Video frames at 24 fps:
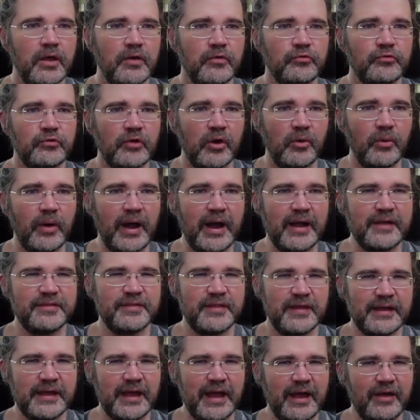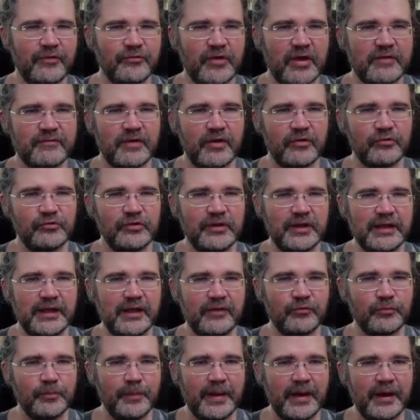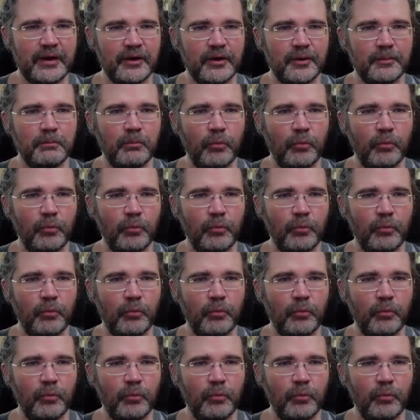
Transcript: So I think as FSD gets better,